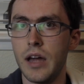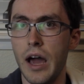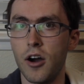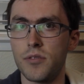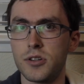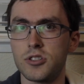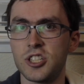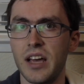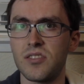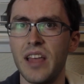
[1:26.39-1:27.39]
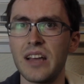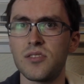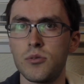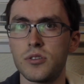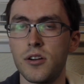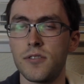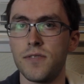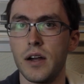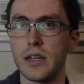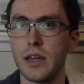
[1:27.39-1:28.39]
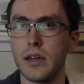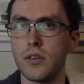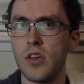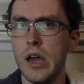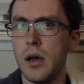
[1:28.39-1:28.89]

out of your chest. That's how terrifying he is.